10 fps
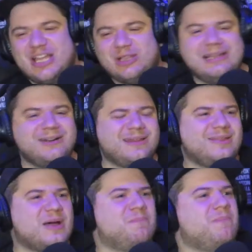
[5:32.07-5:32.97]
Literally
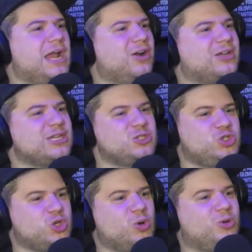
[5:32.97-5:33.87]
the American
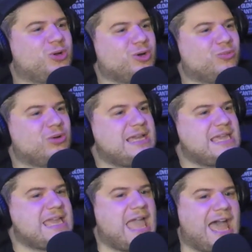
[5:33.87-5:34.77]
Joker
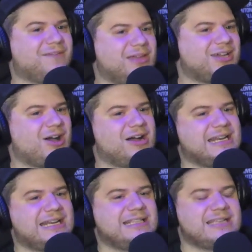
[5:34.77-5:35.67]
wreaking havoc on
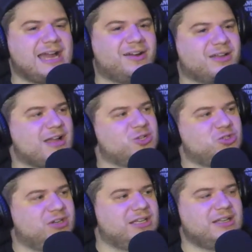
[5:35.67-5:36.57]
an entire
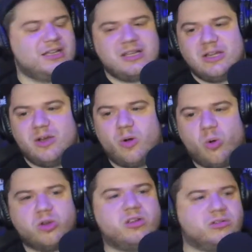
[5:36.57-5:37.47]
country,
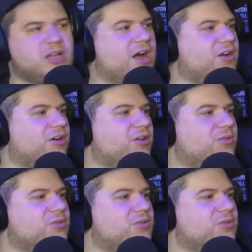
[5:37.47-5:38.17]
or your daughter who